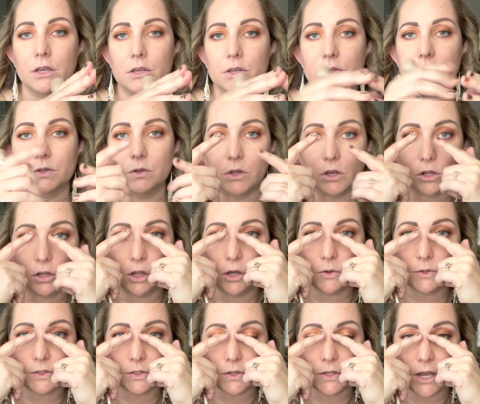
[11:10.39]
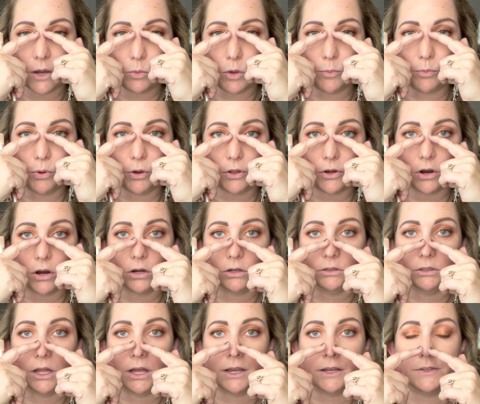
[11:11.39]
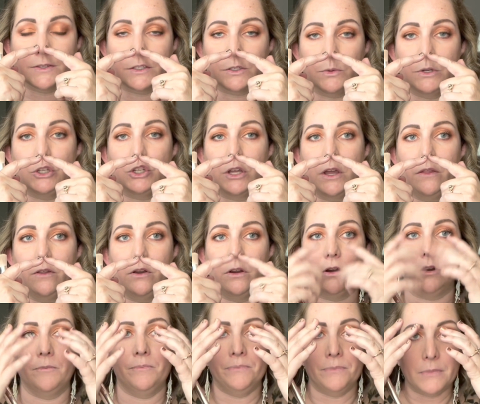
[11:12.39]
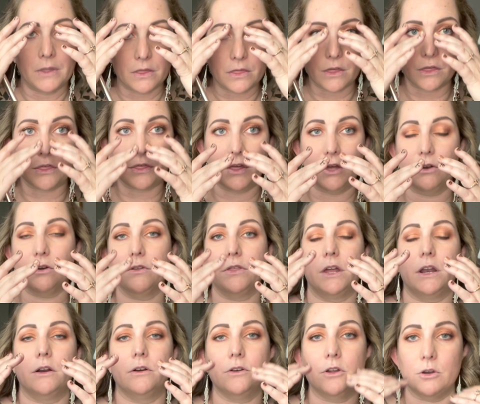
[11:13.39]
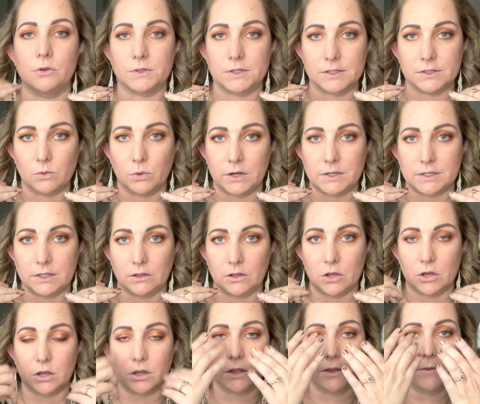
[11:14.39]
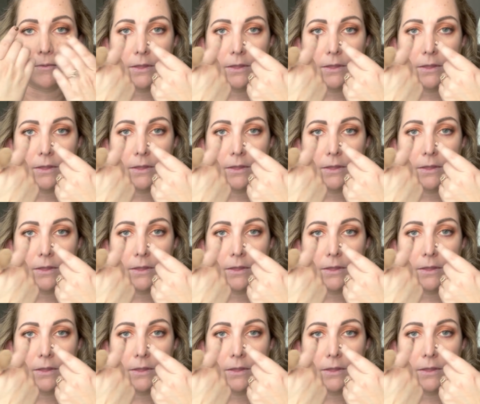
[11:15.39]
So the closer that we put our lines to each other, the thinner that our nose is going to look.